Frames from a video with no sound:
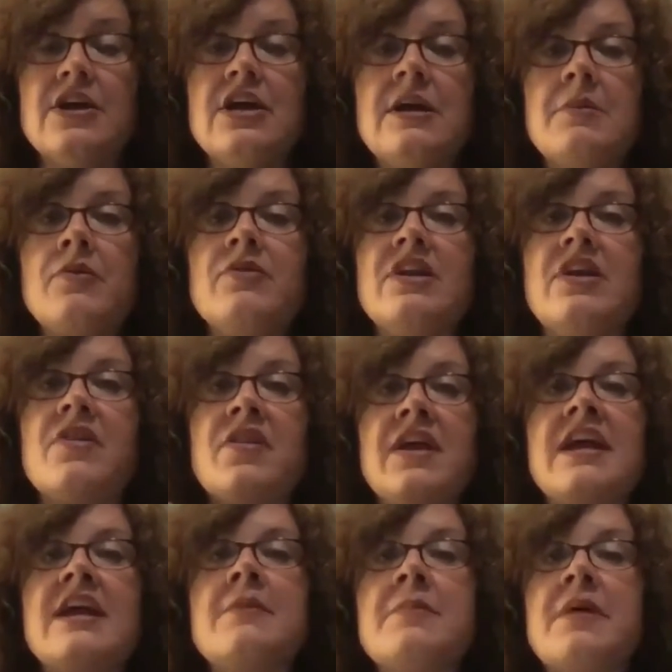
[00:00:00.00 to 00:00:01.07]
But when you think
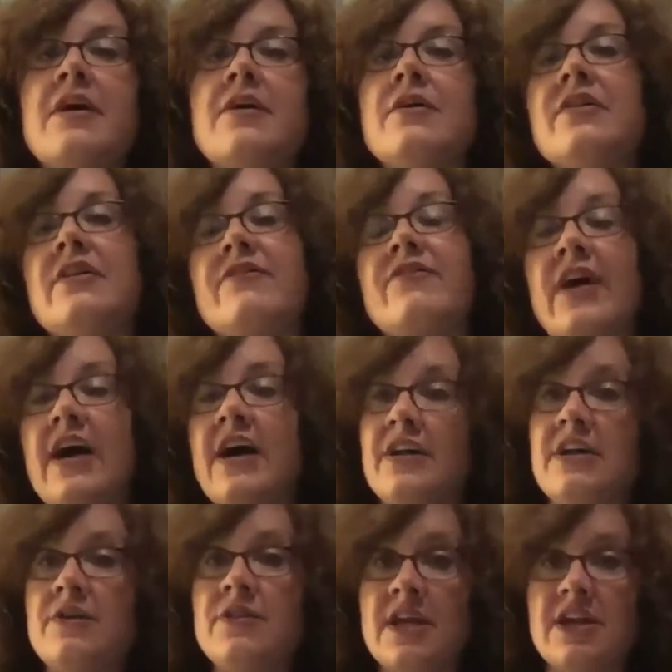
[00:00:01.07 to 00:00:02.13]
about the
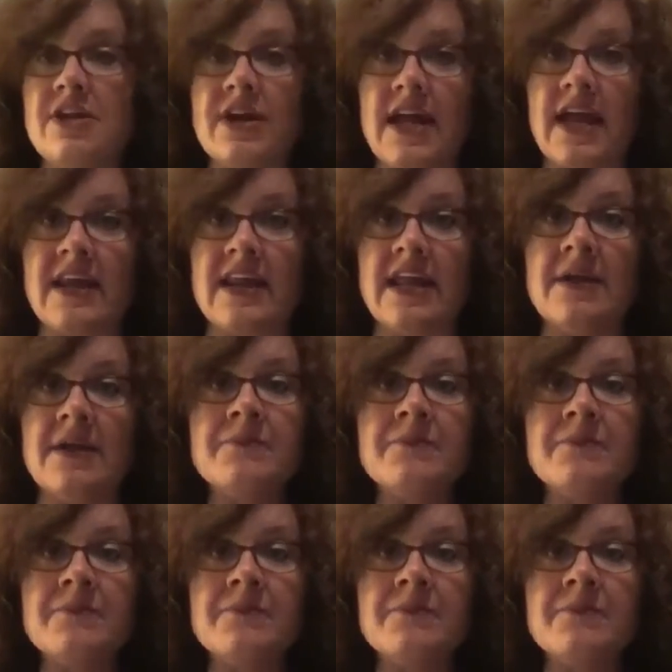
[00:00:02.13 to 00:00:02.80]
value that you're getting